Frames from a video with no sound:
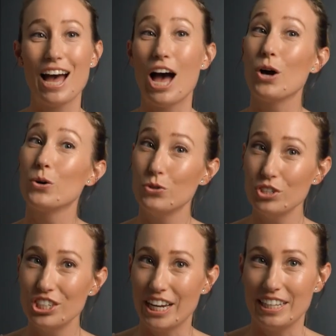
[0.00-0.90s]
A good
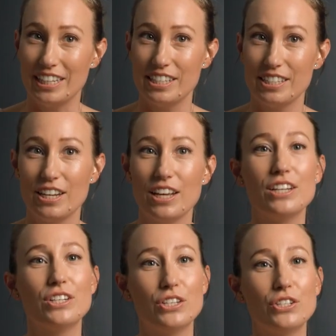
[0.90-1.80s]
checklist
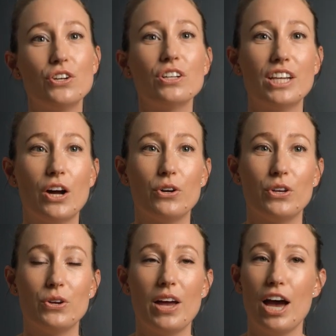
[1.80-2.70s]
does not tell
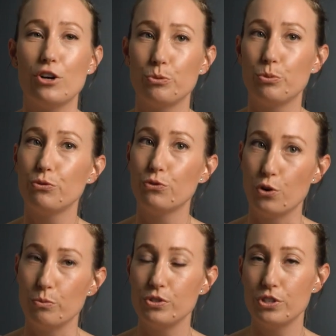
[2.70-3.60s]
you how to
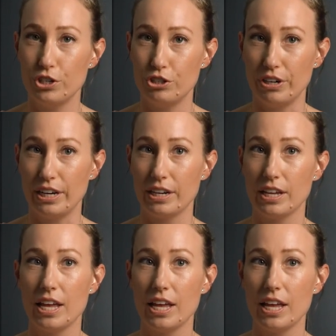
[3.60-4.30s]
perform surgery.